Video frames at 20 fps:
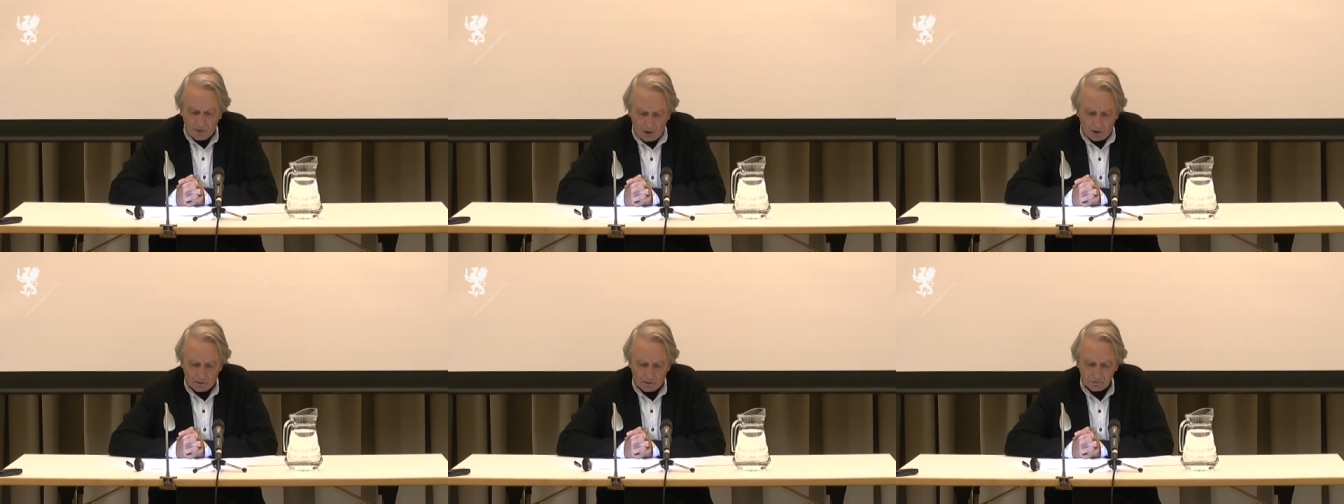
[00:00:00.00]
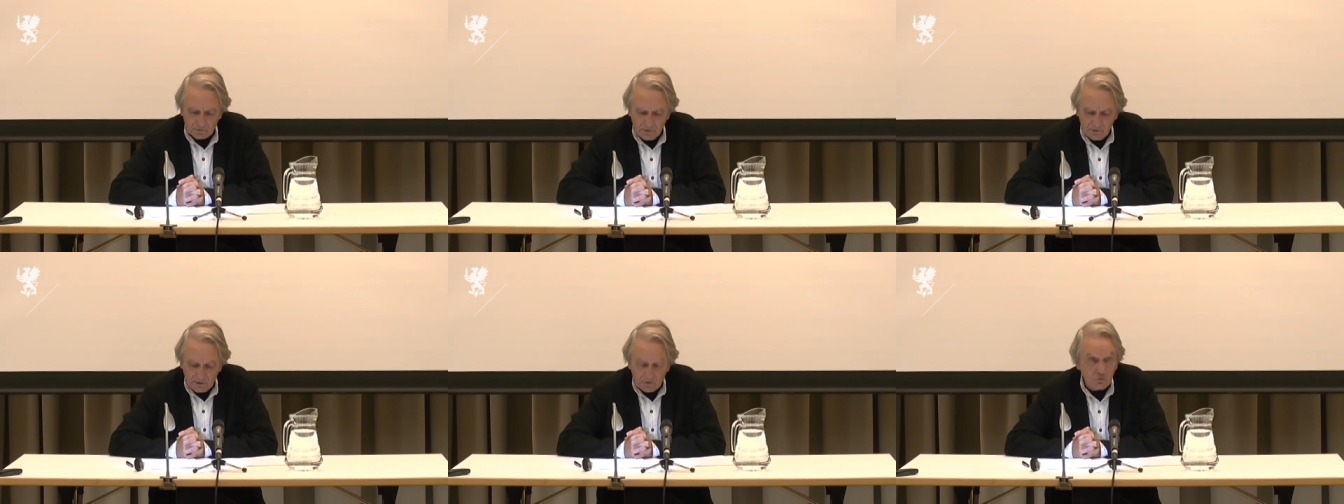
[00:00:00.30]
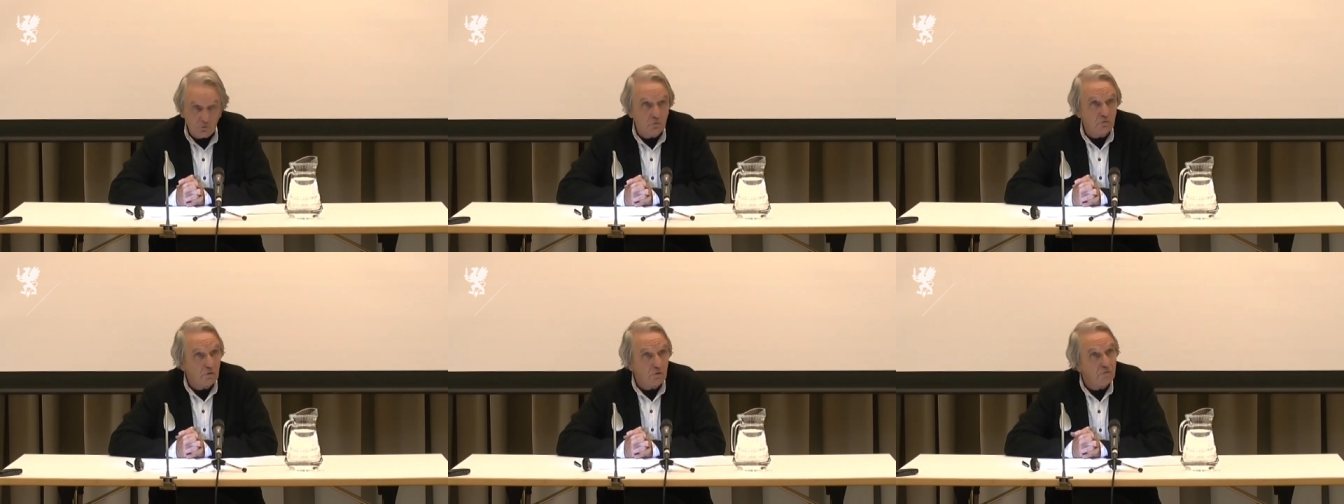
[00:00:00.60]
art
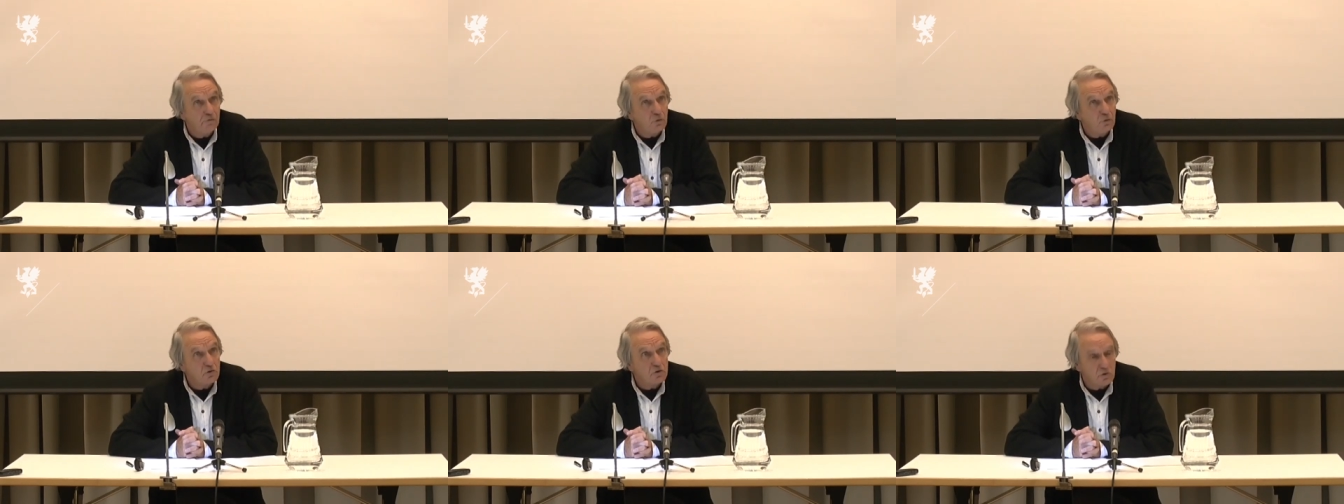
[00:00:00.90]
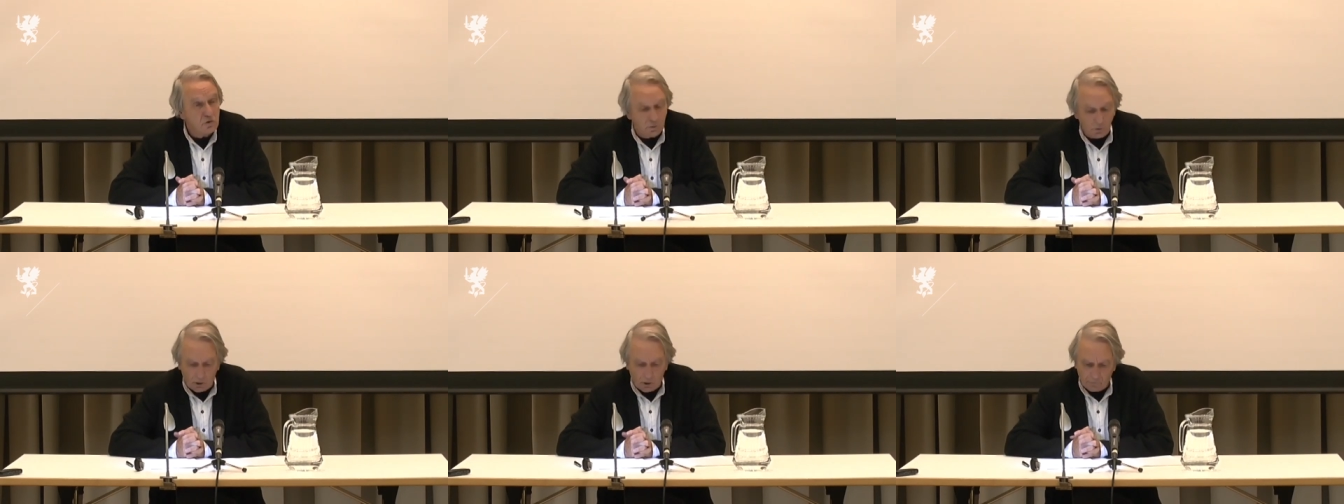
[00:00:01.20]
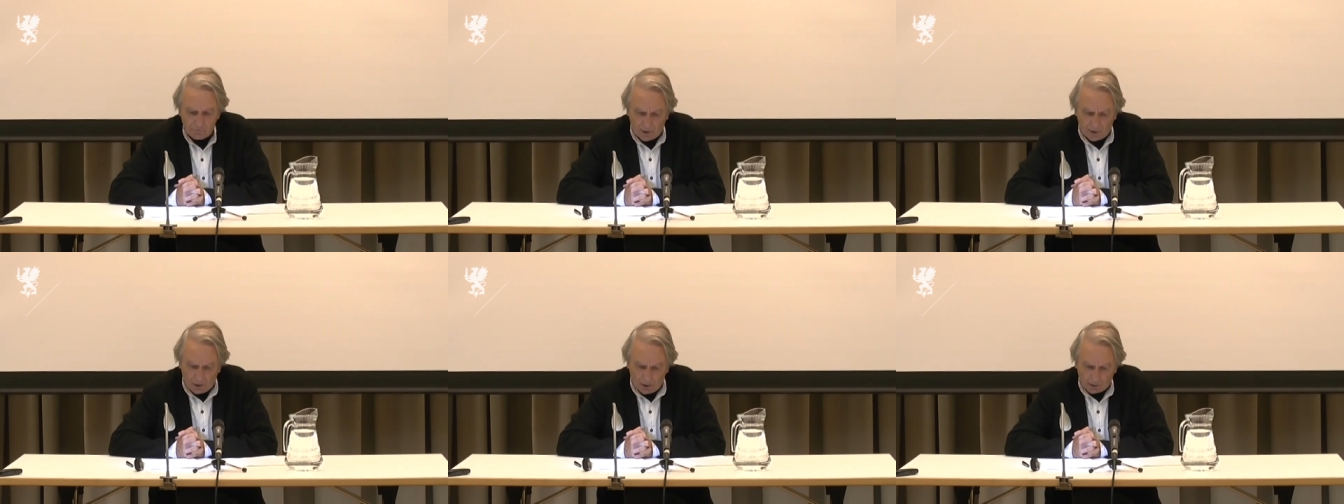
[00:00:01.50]
into the future of
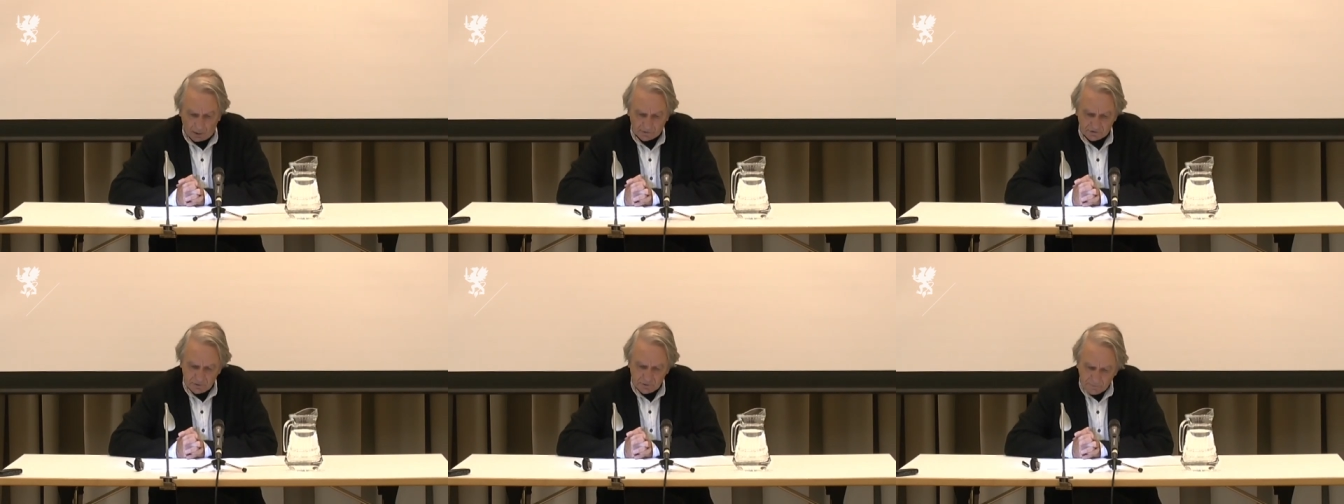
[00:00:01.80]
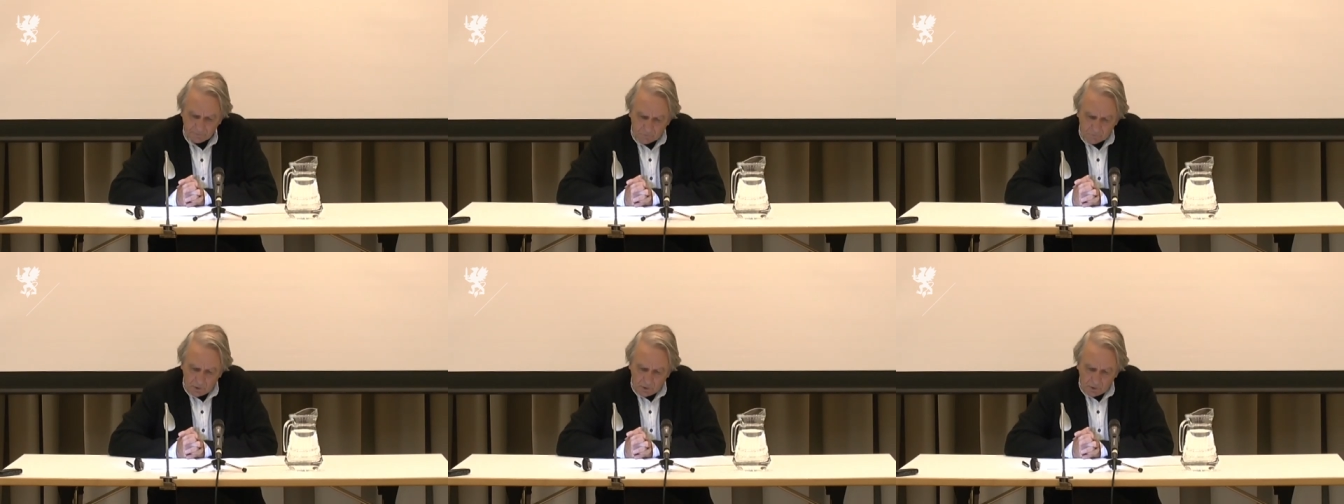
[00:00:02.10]
art,